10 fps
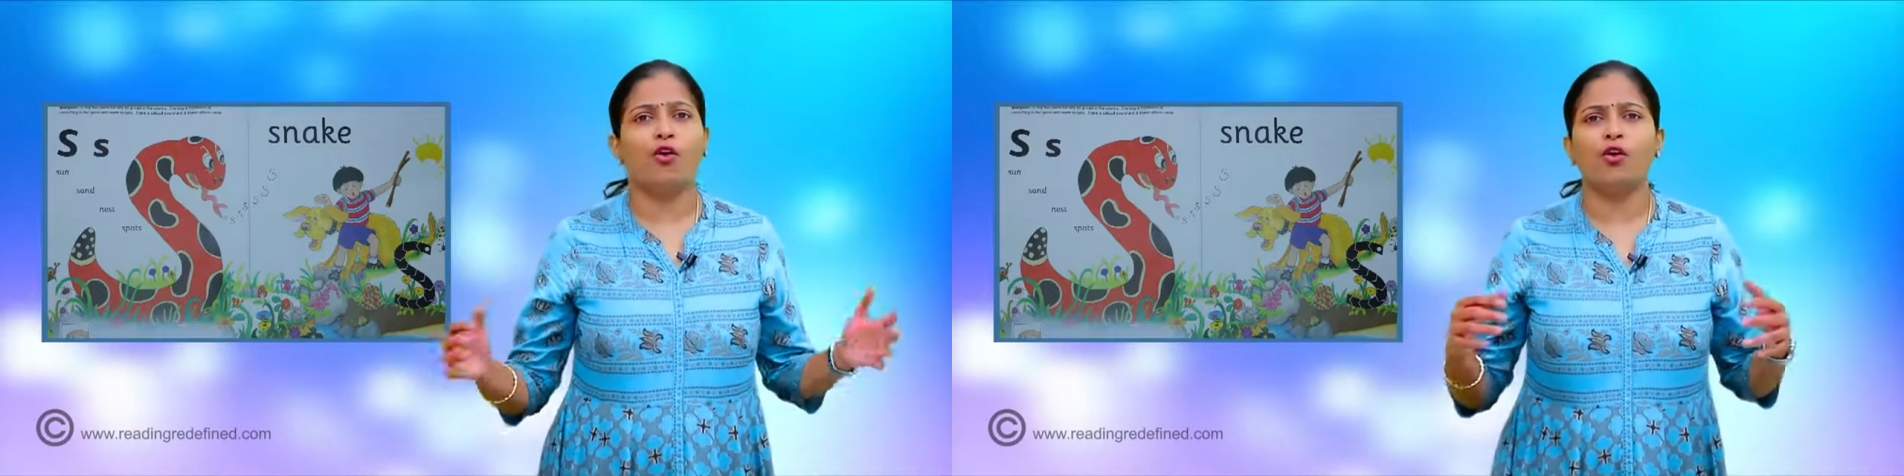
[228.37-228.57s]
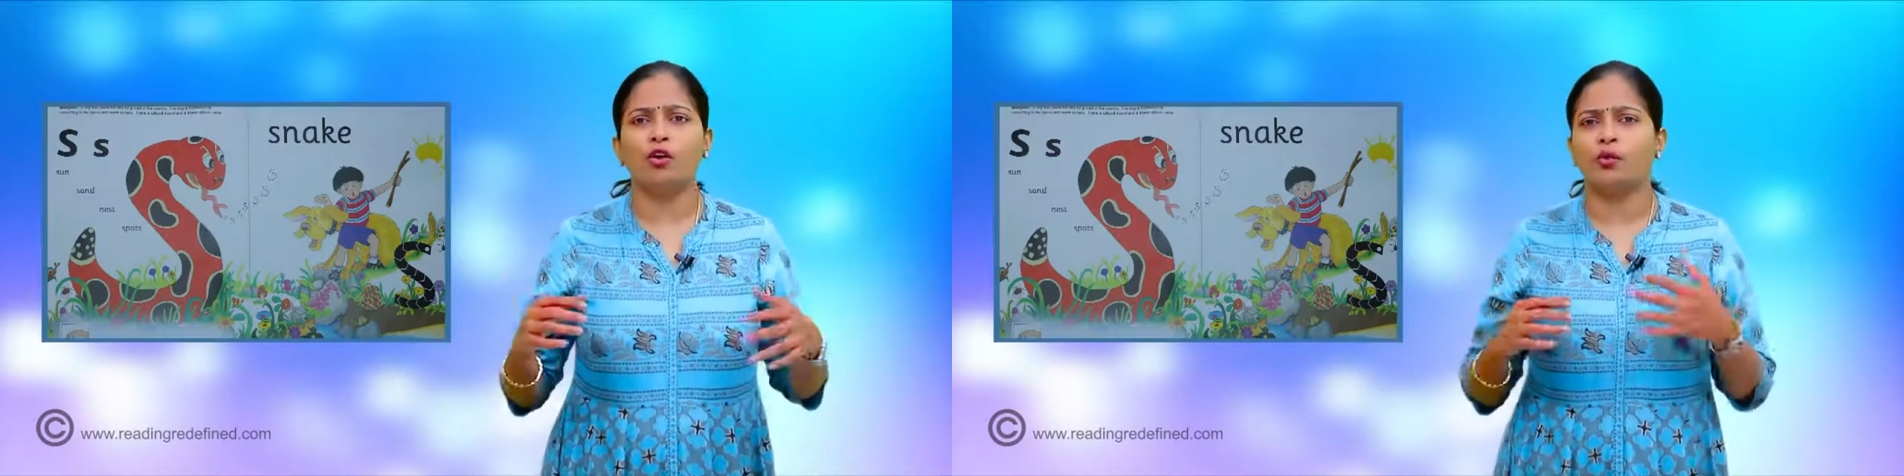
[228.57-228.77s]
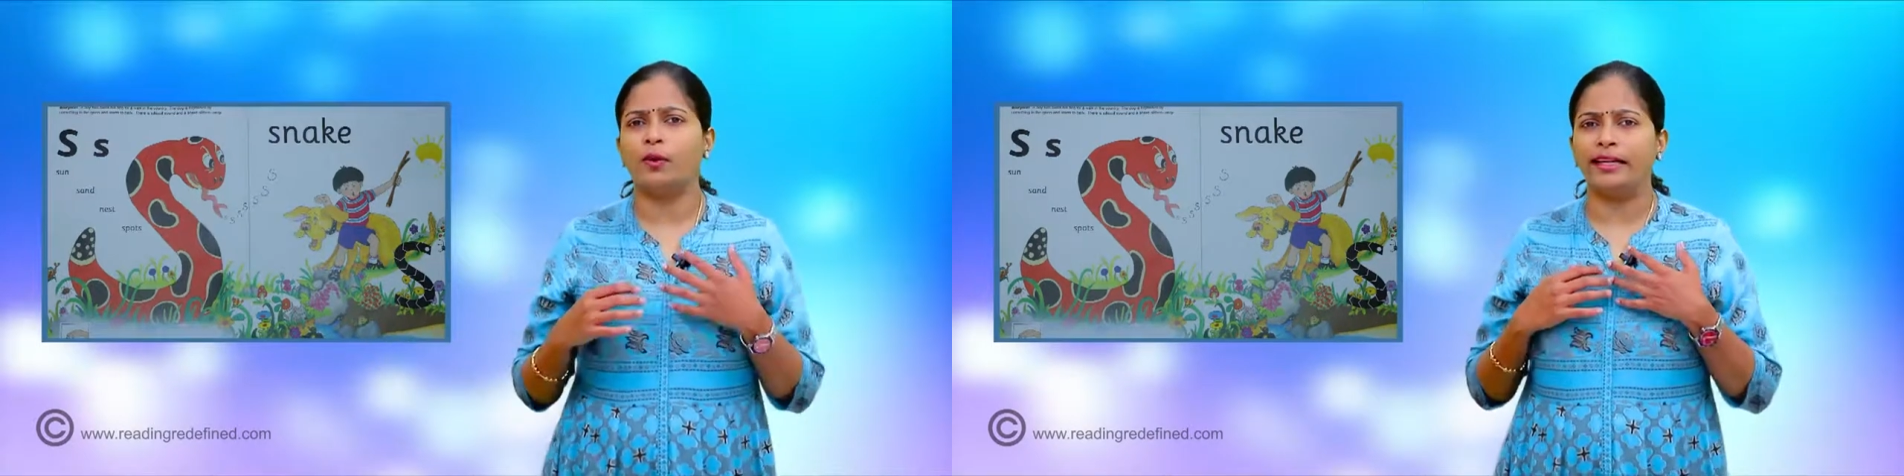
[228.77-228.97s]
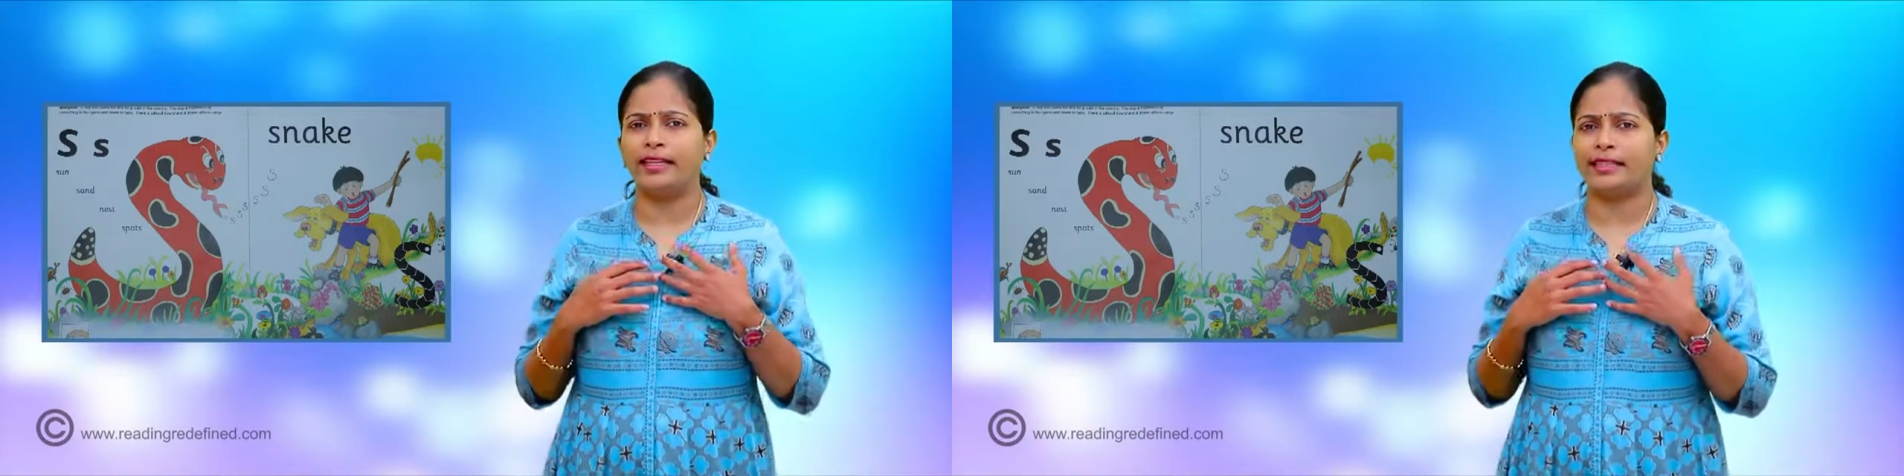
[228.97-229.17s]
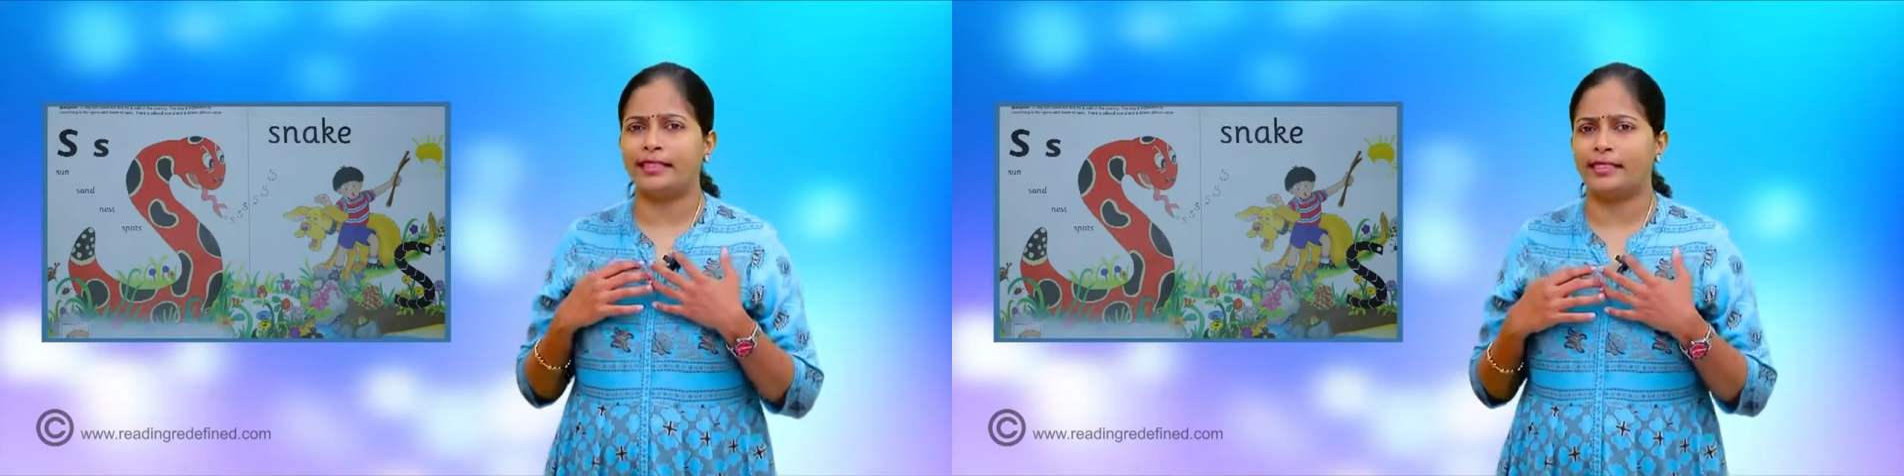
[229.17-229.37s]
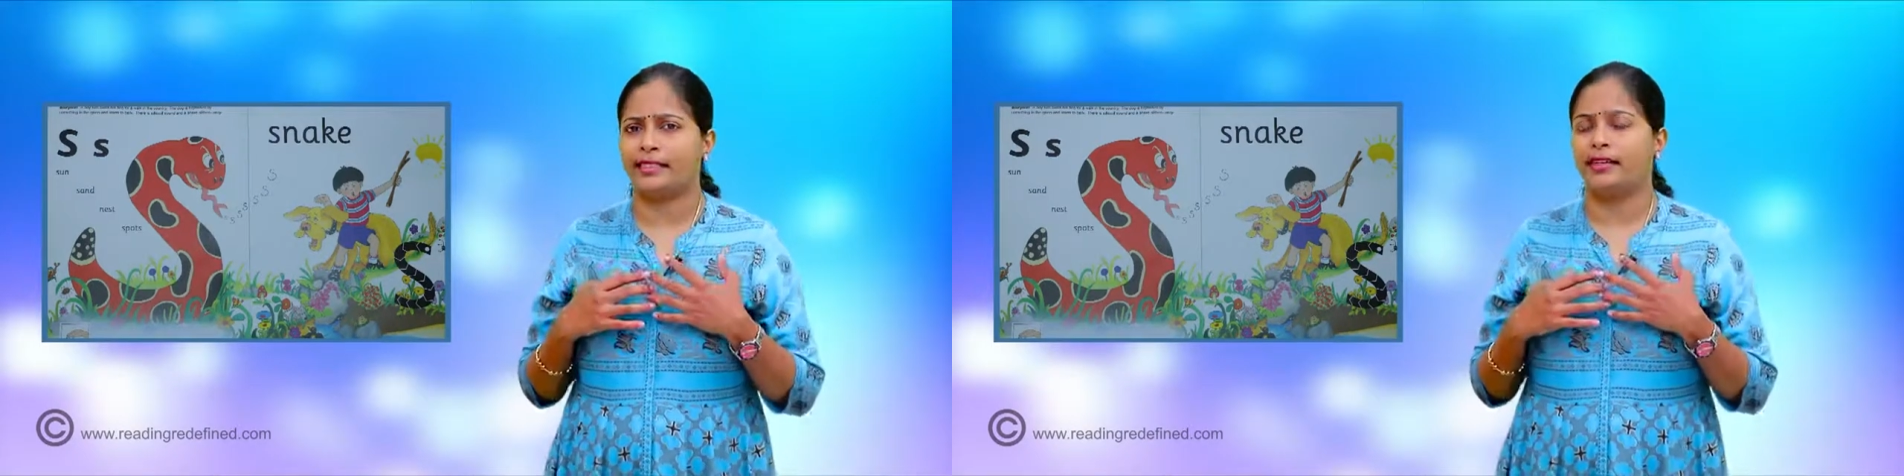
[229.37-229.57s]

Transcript: always